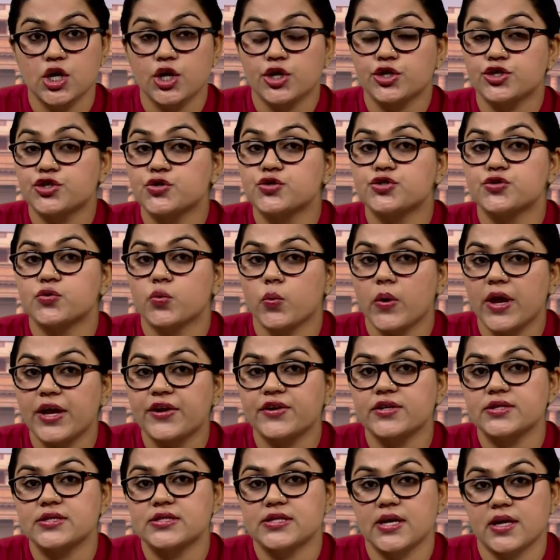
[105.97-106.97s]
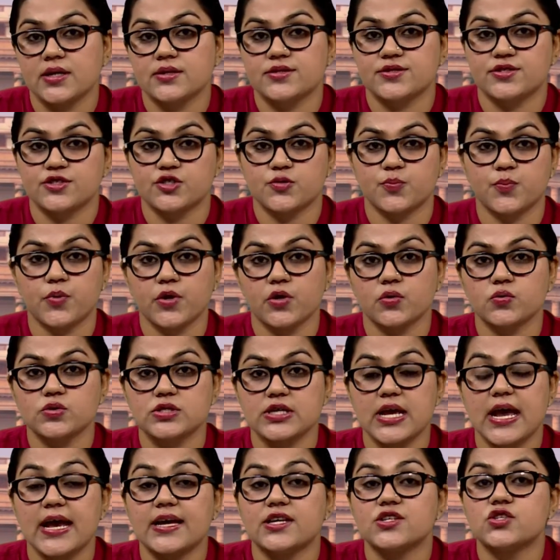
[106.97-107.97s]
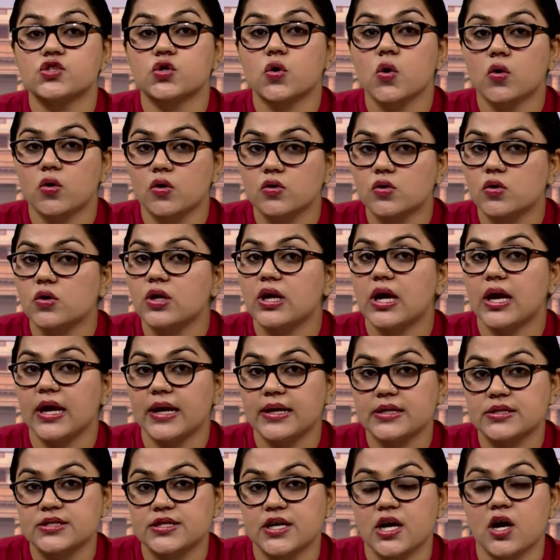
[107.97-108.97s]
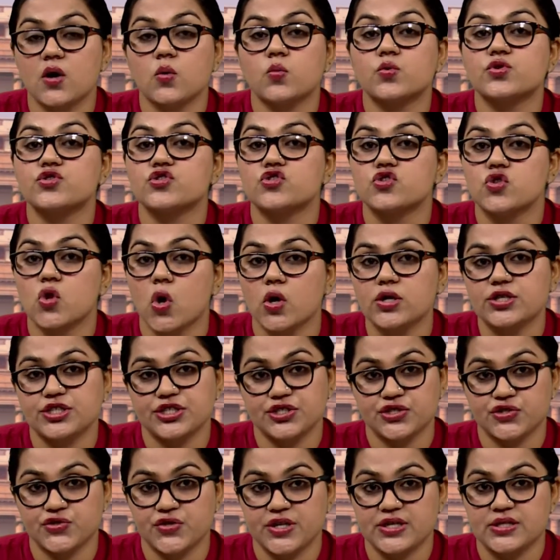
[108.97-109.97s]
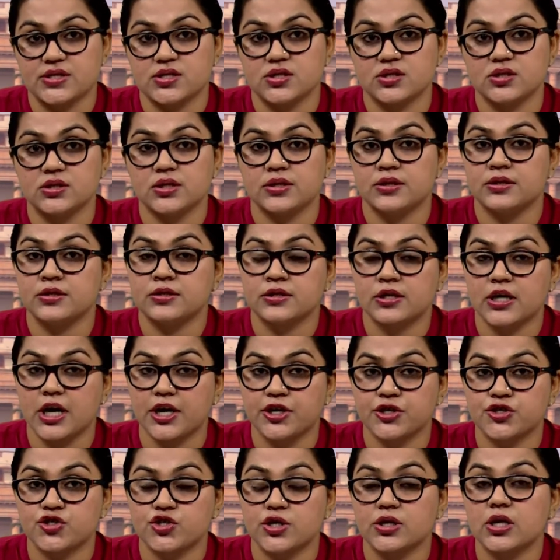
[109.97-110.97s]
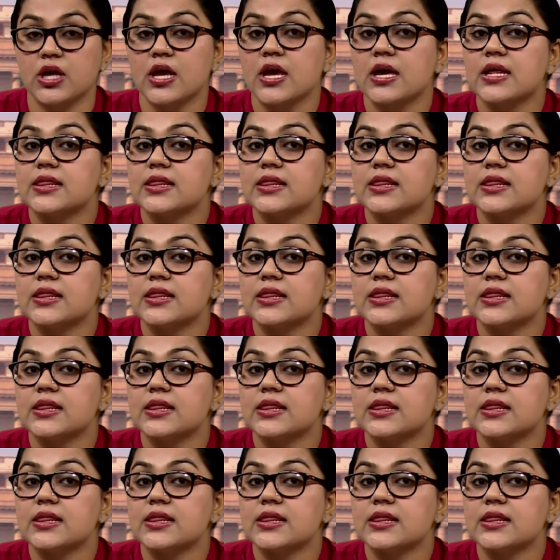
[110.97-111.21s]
due to various sales disputes as Coca-Cola India was not interested in encouraging